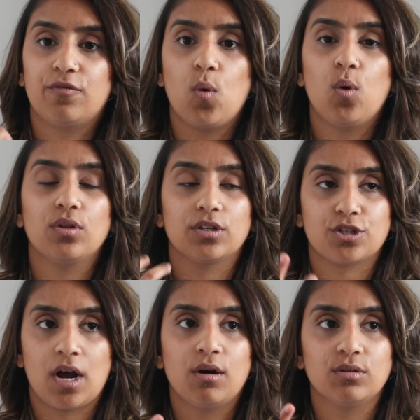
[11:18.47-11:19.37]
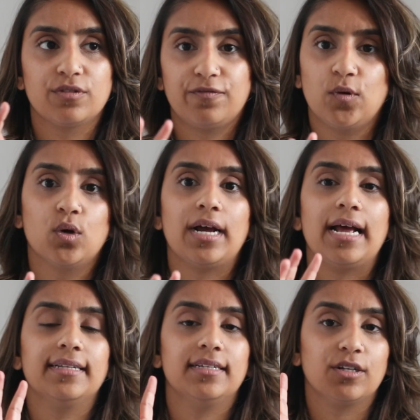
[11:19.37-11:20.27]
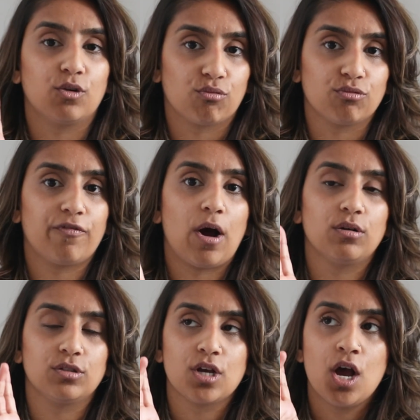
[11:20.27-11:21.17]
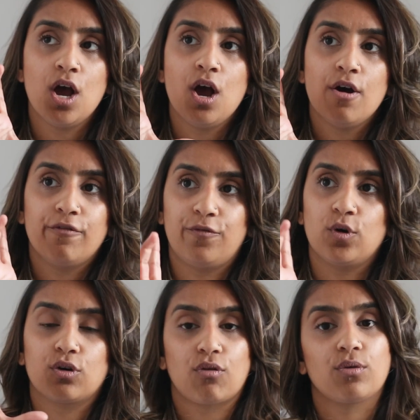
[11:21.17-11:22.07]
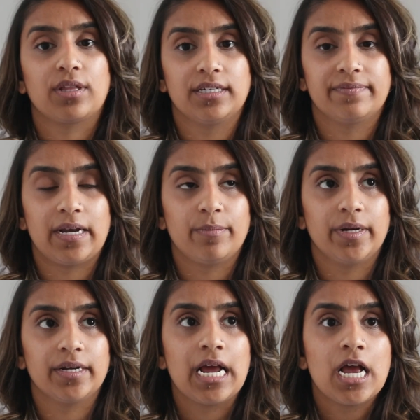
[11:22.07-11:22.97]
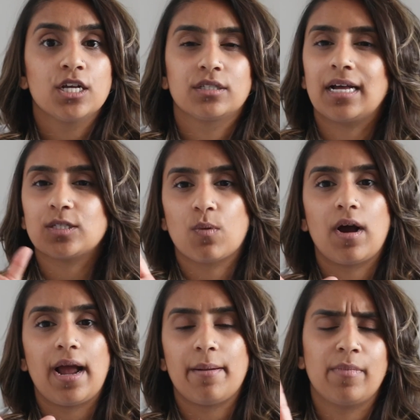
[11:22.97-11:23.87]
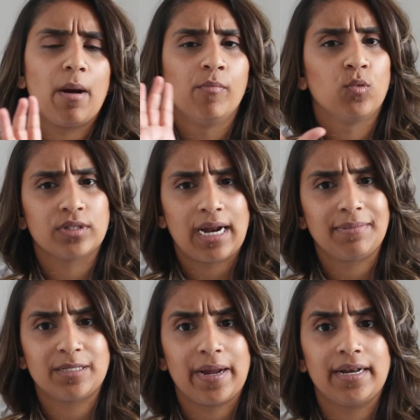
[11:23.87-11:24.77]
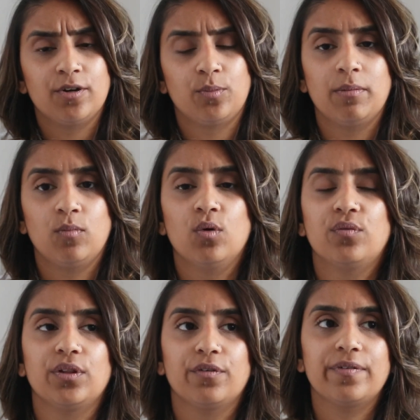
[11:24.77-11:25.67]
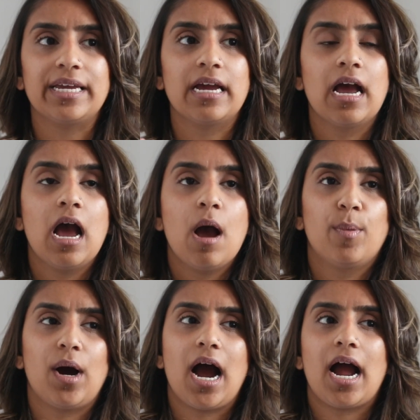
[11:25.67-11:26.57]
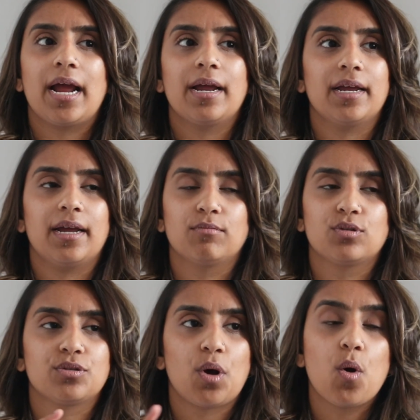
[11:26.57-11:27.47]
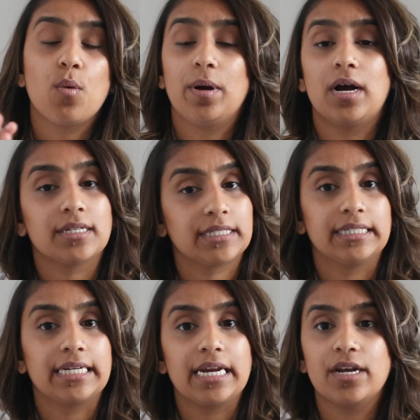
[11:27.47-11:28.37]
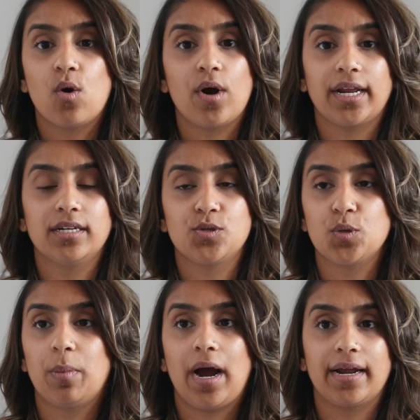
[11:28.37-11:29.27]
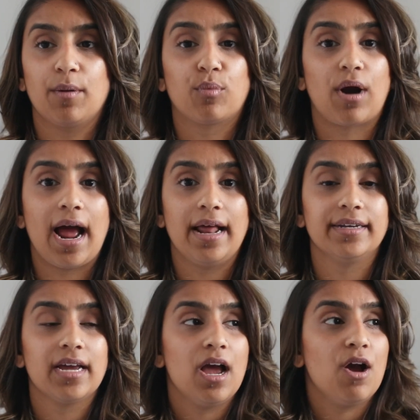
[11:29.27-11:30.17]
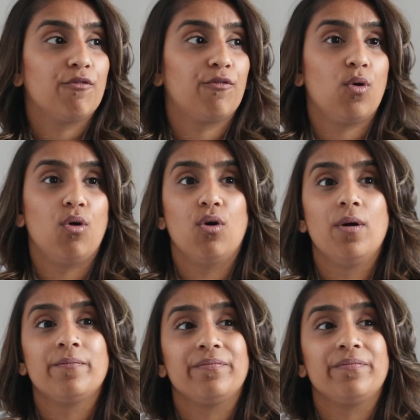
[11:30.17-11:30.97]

for the child's foot and the child's foot growth and development. So that's why I'm more than happy to pay a little bit more for the feet. But I am so personally not into buying a brand for,